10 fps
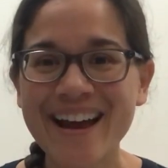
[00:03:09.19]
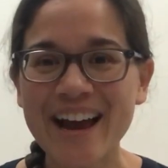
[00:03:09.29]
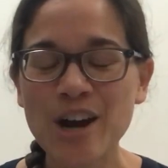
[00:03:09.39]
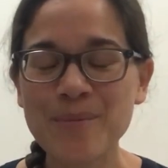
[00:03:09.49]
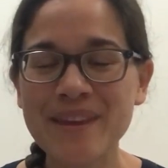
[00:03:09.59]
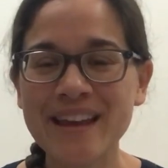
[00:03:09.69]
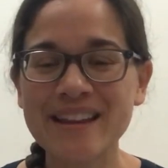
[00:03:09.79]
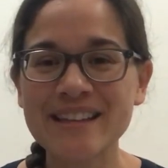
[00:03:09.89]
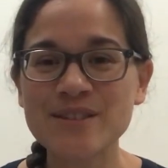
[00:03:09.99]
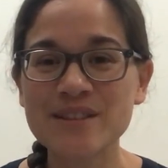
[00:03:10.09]
I hope that
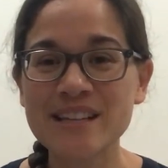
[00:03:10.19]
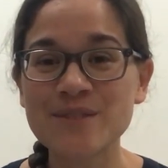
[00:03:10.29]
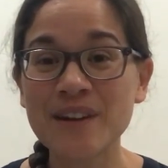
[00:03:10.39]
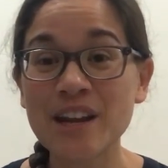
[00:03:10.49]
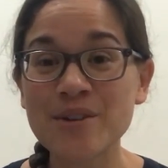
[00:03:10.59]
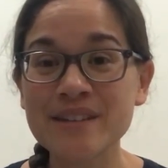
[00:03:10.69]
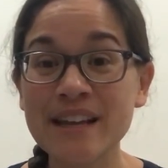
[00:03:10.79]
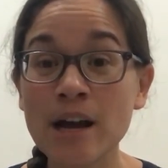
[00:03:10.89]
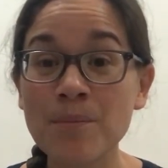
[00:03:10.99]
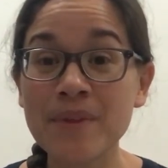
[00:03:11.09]
these videos can
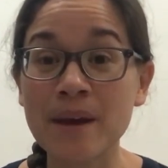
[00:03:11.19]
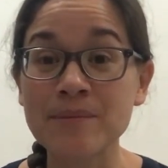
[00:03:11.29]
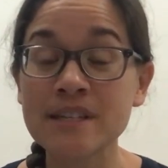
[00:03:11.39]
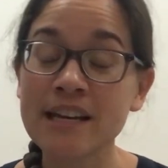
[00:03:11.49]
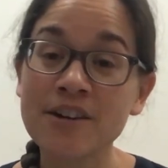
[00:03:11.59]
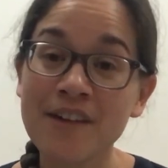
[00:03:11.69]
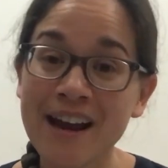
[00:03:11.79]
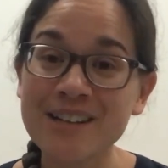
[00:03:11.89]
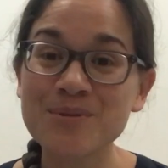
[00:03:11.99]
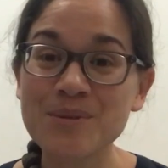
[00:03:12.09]
help them to
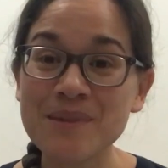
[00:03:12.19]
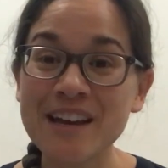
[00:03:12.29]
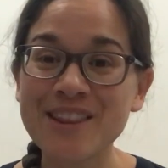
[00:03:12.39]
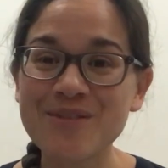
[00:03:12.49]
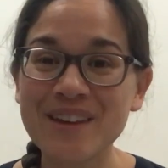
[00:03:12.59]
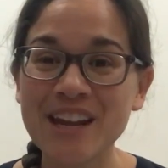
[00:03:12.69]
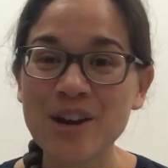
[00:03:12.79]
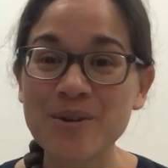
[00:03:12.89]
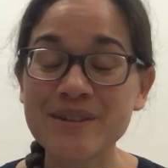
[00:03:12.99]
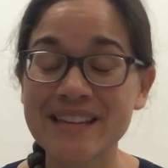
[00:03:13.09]
interact with me on the
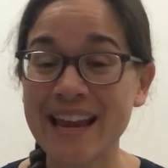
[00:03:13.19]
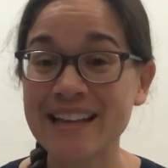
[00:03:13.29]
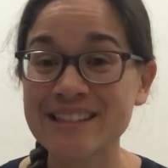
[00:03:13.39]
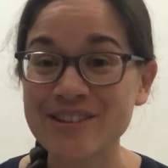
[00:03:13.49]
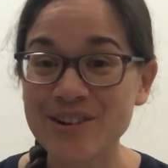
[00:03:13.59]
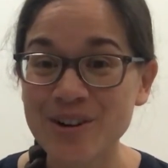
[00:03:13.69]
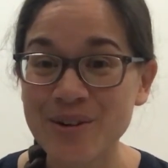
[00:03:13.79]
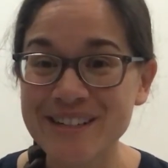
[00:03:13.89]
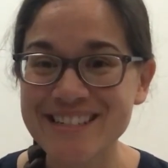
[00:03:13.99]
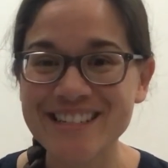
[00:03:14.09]
videos, answer
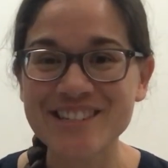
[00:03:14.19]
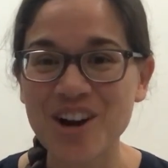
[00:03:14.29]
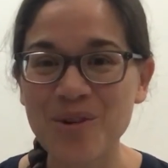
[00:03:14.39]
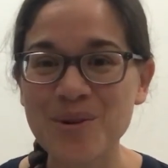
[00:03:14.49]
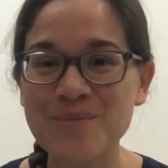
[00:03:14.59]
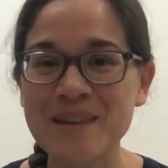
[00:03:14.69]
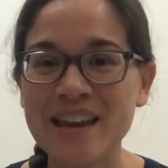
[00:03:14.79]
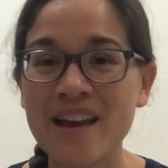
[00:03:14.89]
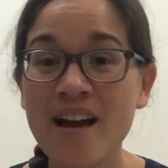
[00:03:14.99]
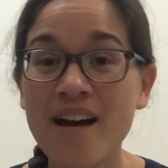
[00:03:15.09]
questions, talk with me,